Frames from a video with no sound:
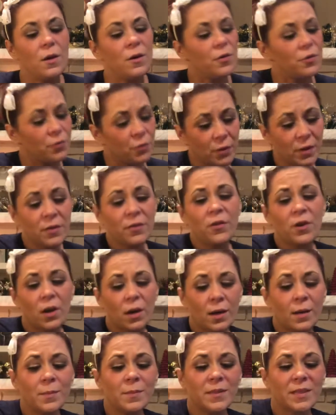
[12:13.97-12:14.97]
Three of
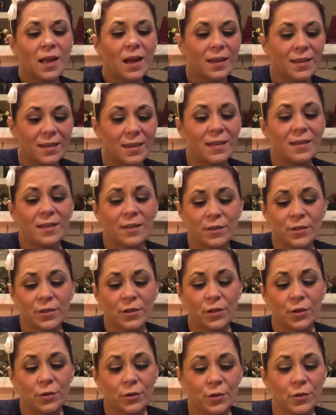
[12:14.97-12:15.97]
Cups, I think there's
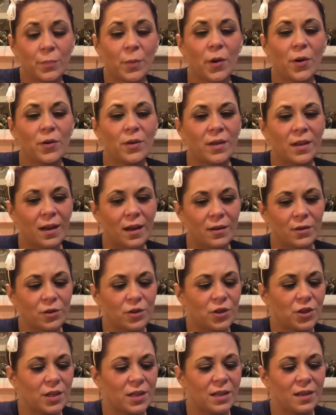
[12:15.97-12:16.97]
third-party
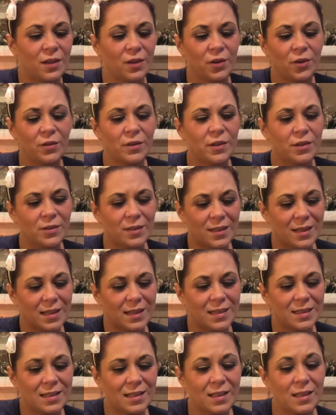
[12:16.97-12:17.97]
energy here. There's a
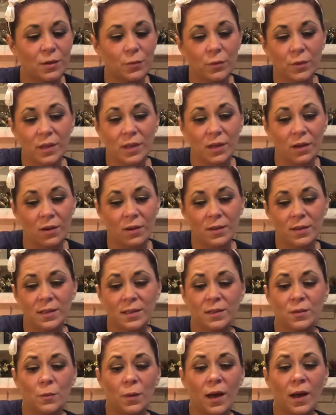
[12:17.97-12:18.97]
need to get really
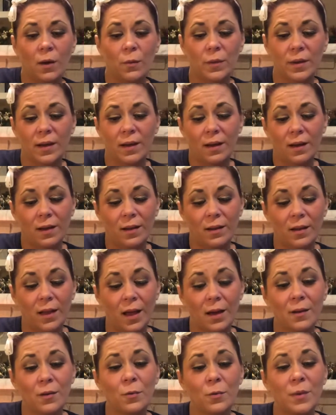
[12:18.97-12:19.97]
honest. Wow, we got a lot
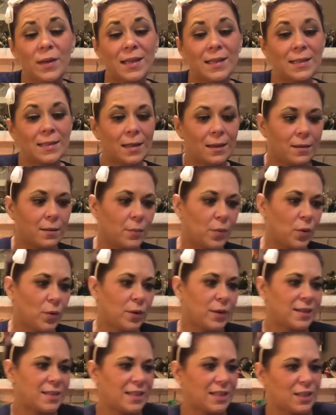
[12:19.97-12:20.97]
of queens on the
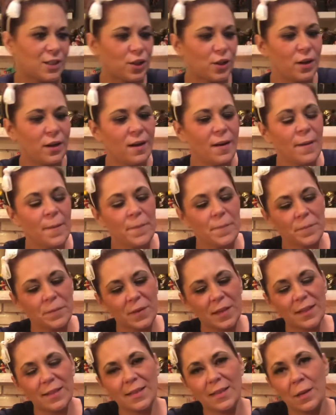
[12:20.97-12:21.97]
board here.
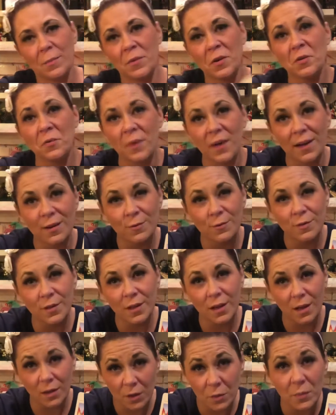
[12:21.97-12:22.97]
Stemming around
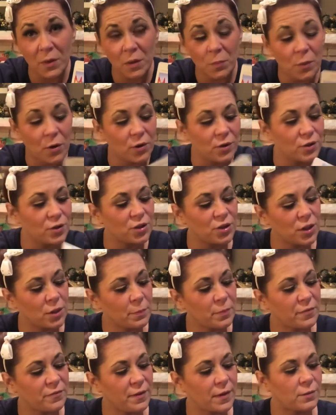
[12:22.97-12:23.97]
a committed partnership, a
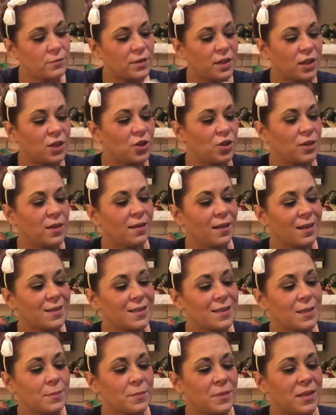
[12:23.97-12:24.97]
foundation that
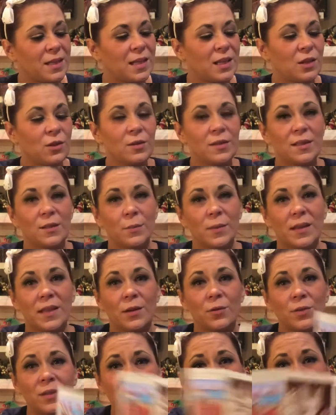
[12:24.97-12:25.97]
somebody here is
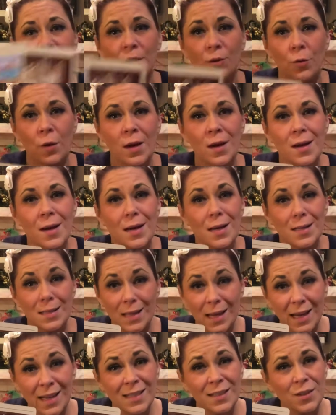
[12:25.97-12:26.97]
without a doubt
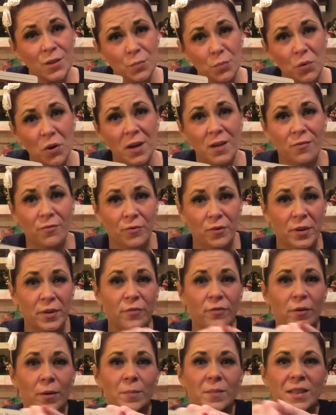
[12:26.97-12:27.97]
needing to break free
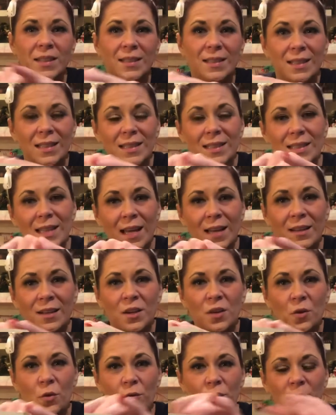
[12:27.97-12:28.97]
from. This is set in
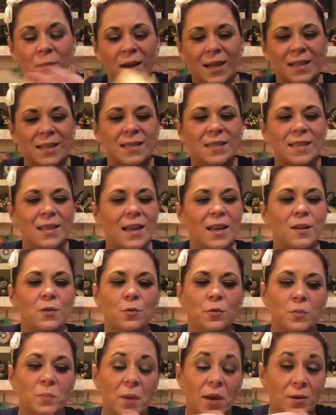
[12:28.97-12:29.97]
an old mindset, an
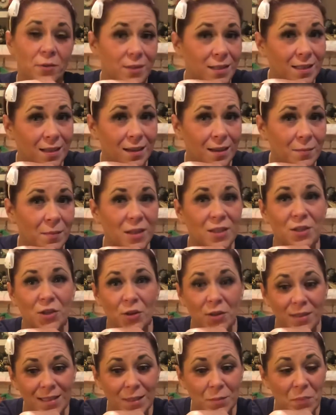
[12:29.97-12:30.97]
old paradigm, a
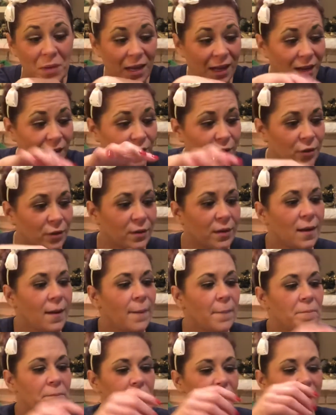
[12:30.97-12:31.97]
toxic pattern,
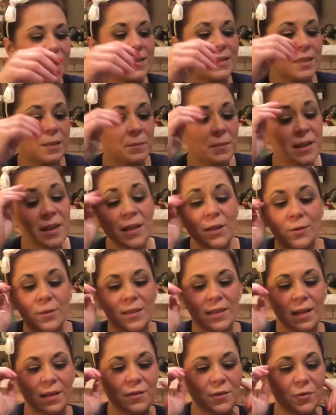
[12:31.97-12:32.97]
and somebody here
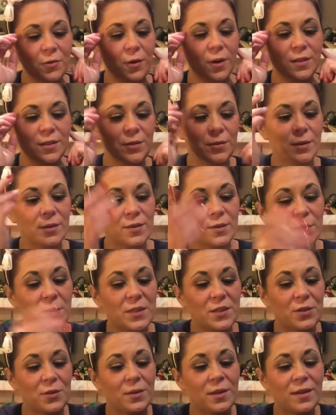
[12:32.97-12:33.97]
is at the crossroads. We
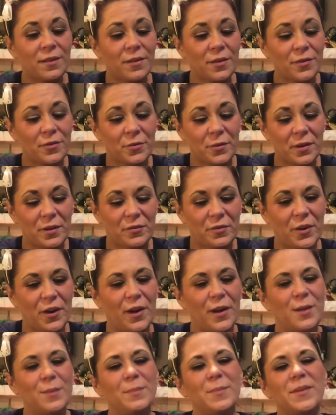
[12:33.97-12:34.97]
do get the Three of
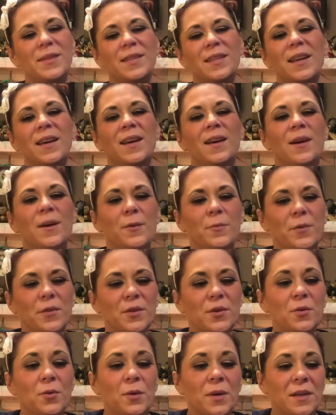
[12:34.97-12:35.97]
Cups with the
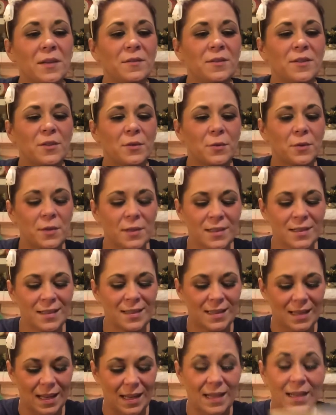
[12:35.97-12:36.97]
Queen of
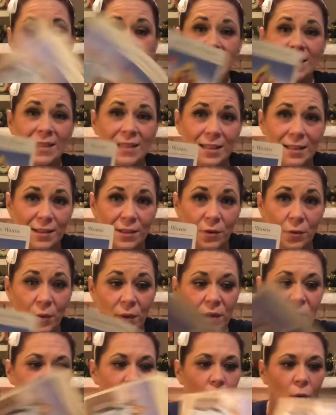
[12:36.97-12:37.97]
Swords and the
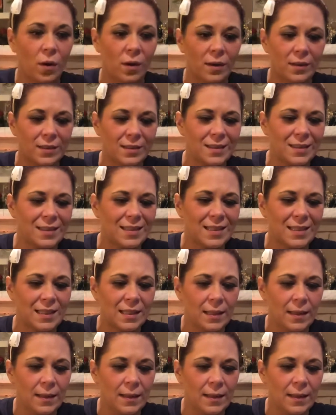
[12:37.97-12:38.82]
Queen of Wands